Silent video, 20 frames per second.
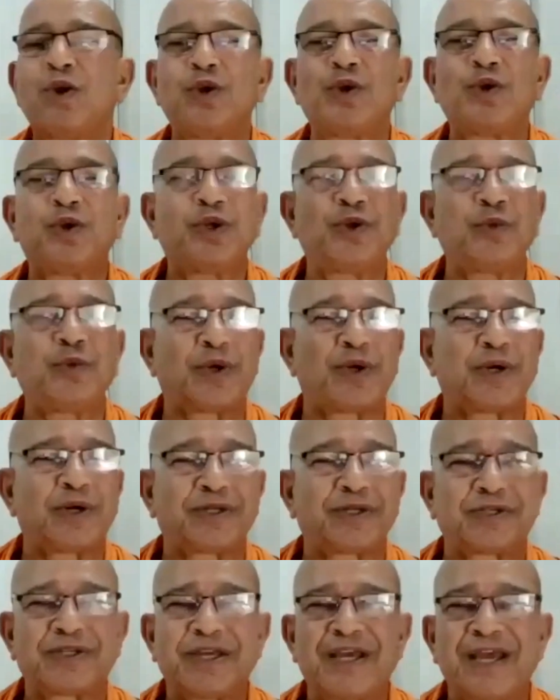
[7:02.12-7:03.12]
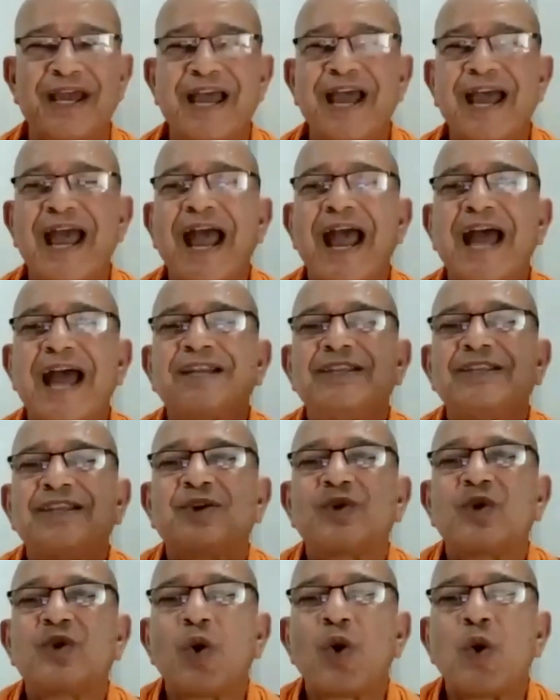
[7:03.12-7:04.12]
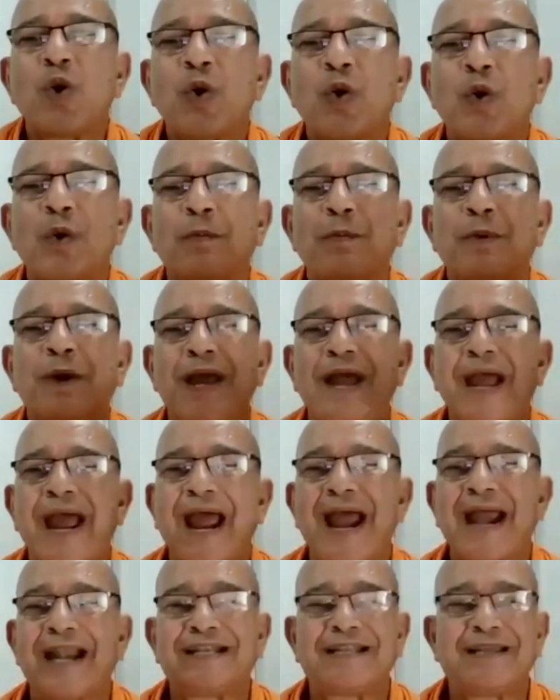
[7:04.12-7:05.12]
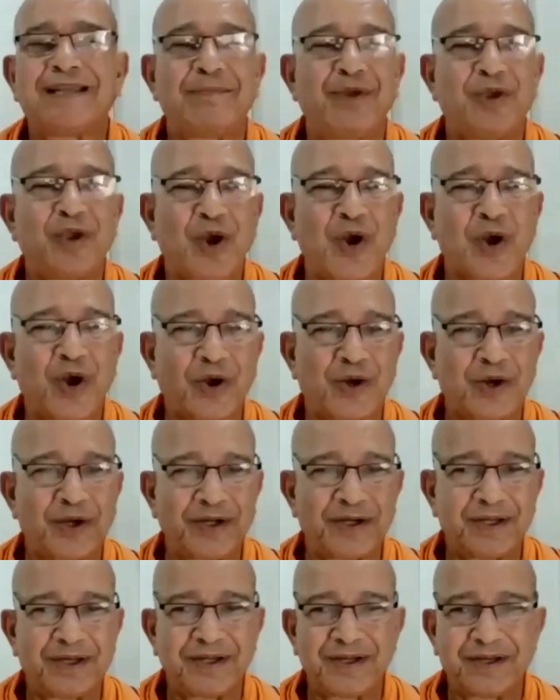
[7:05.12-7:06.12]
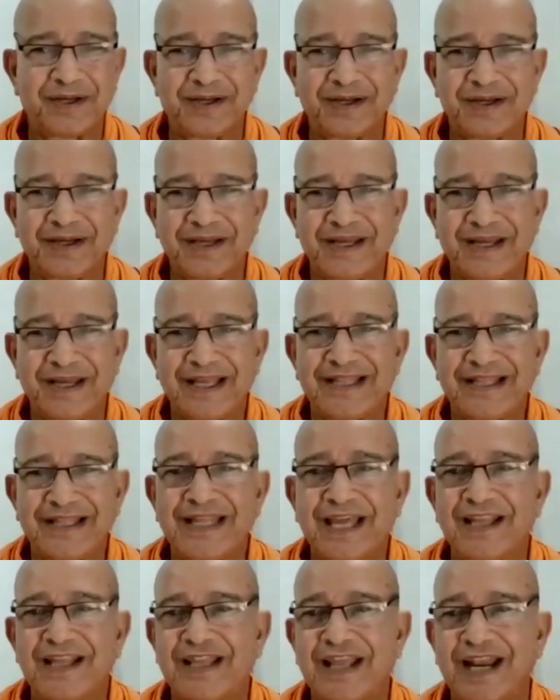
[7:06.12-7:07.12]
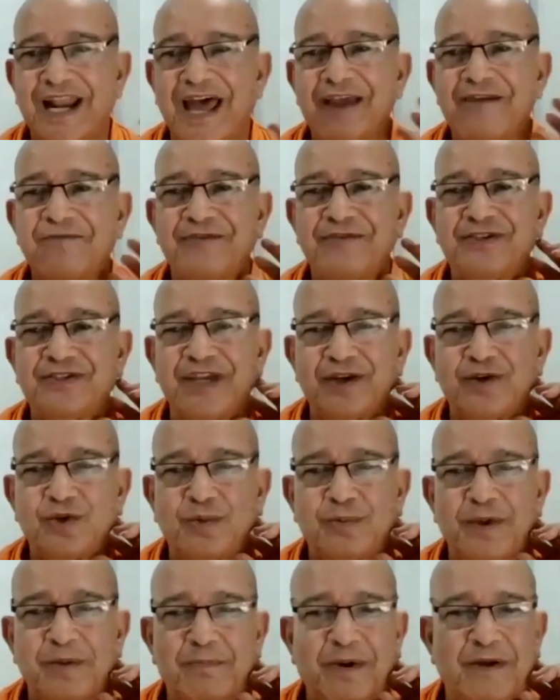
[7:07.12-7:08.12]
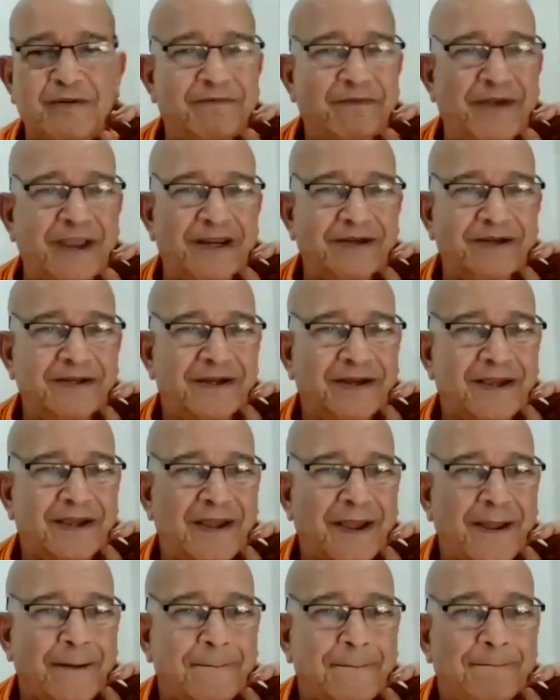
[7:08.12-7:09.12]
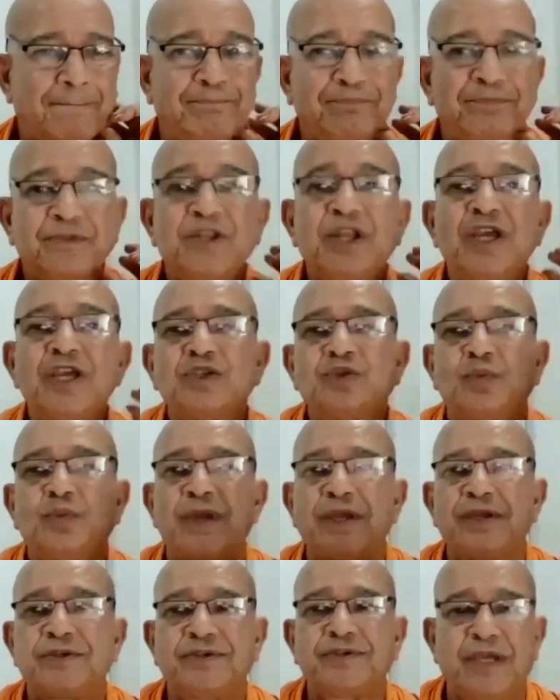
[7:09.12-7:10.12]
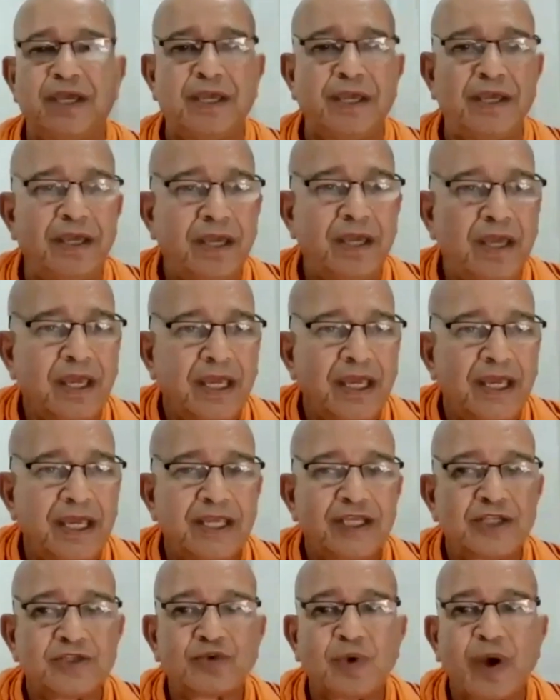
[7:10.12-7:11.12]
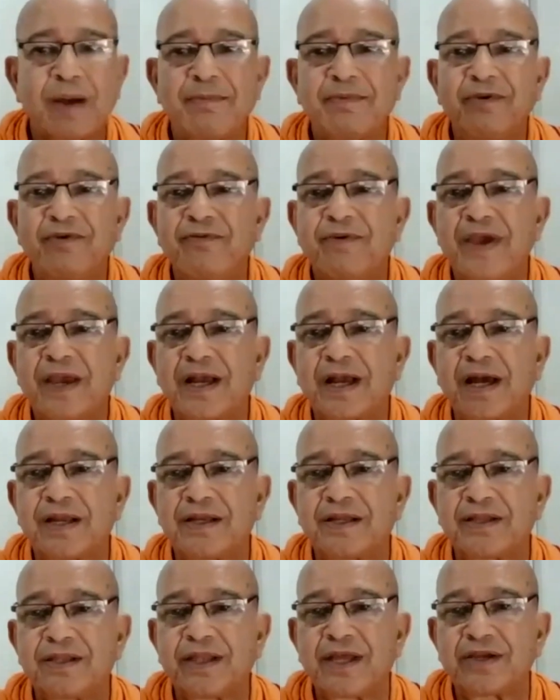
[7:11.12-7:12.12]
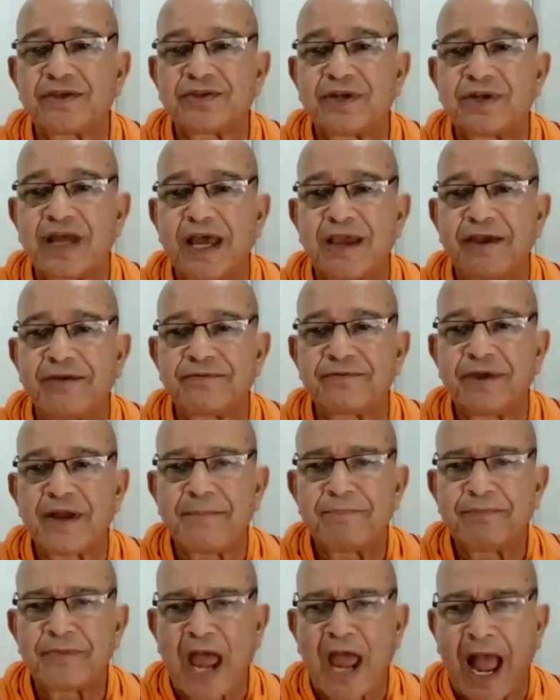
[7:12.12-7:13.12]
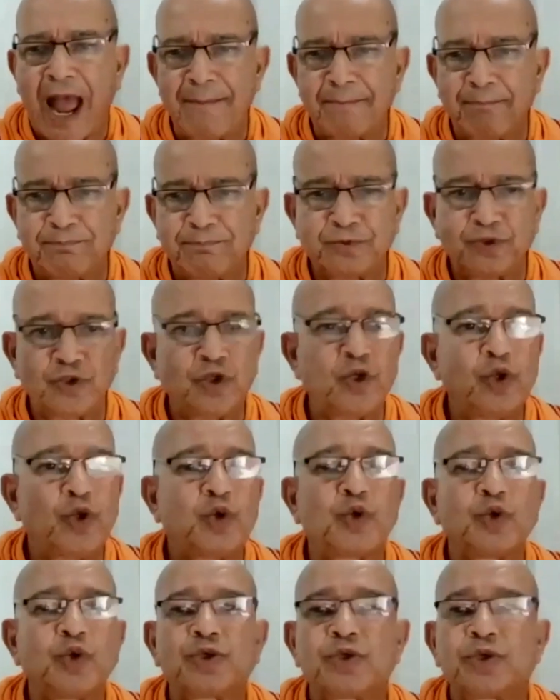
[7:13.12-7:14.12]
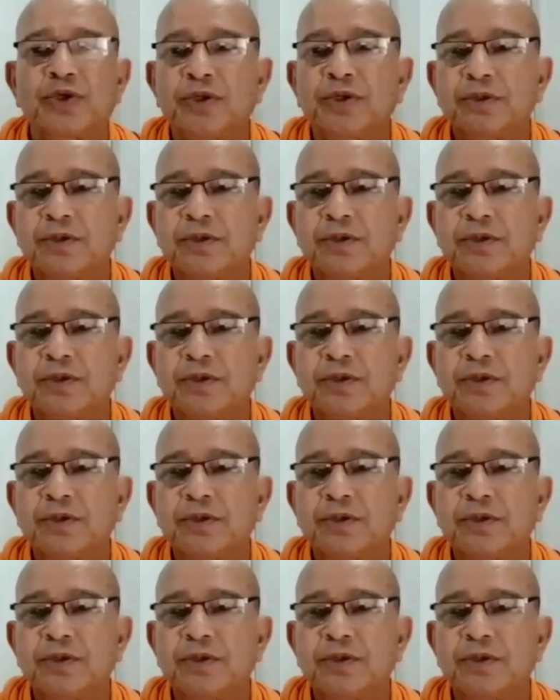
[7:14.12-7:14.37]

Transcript: universe and the globe and the beyond. Then the life is said to be perfect. This we see in Swami Vivekananda's life, absolute